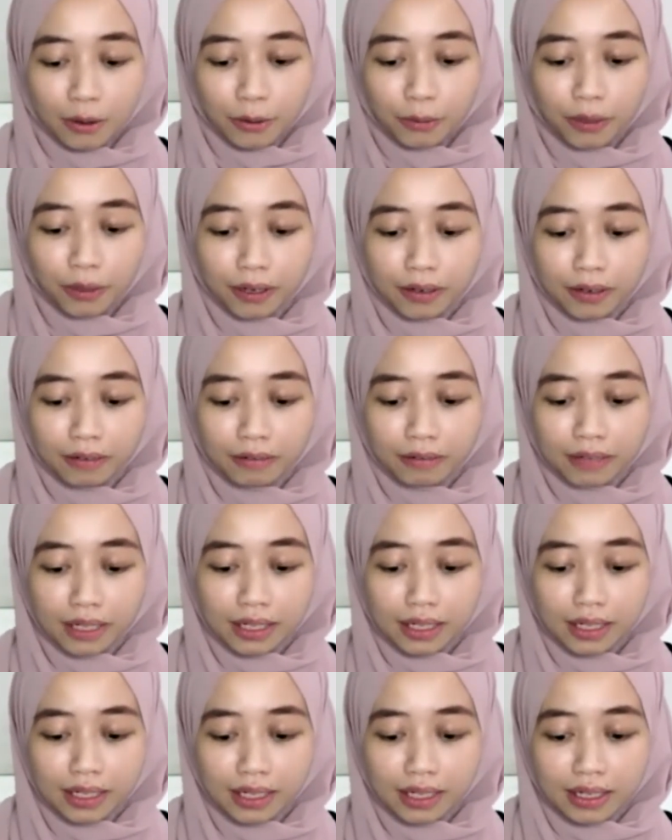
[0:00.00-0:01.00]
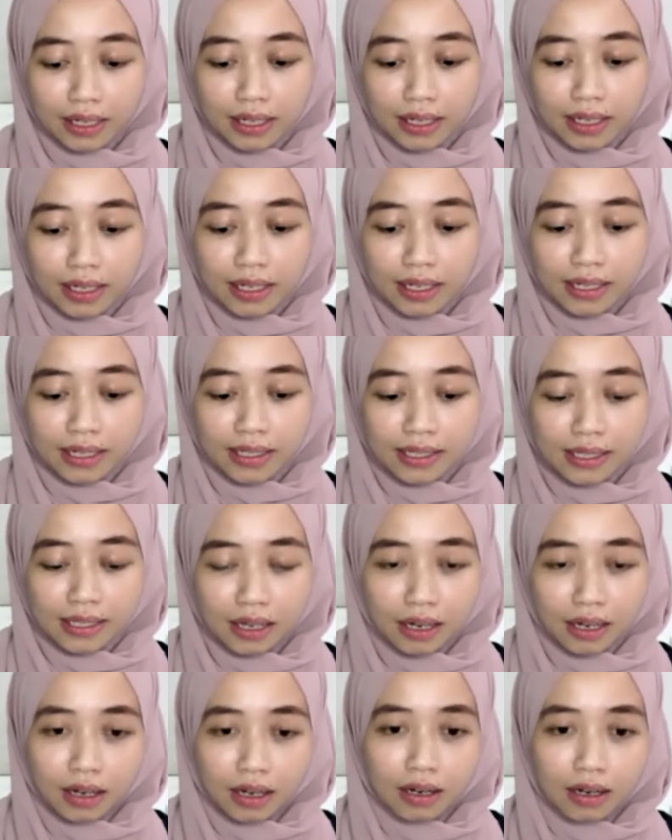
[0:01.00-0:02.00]
One of it is
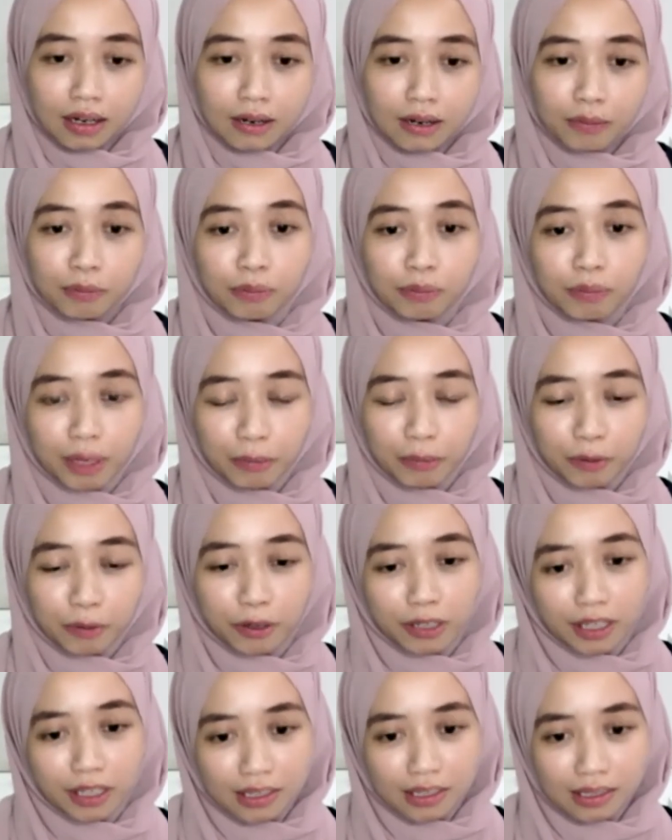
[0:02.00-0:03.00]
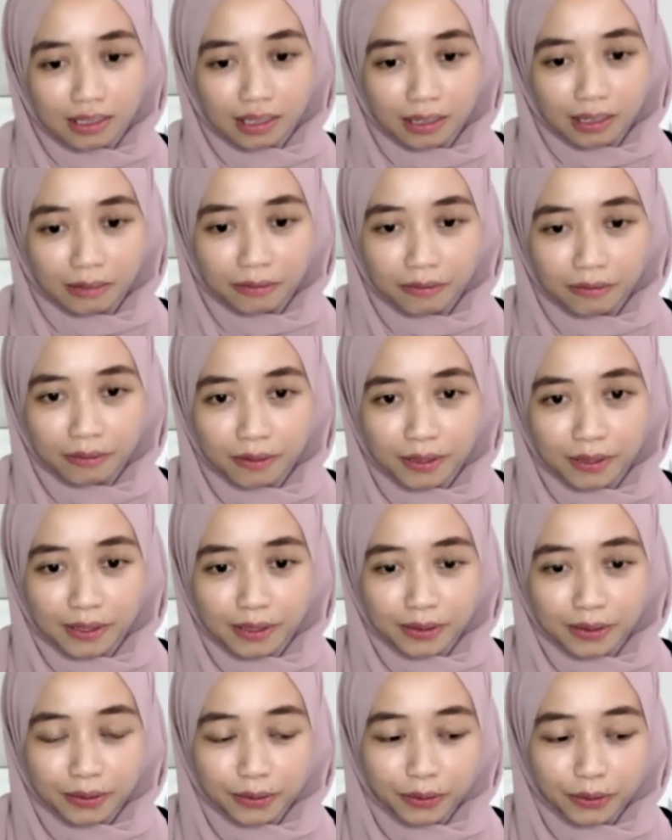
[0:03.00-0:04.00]
my product itself.
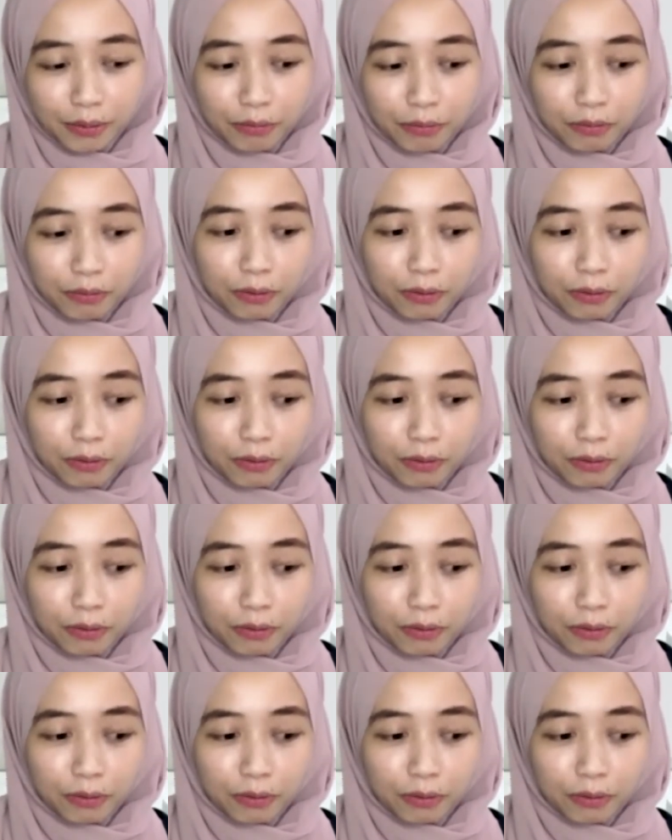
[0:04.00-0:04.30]
So for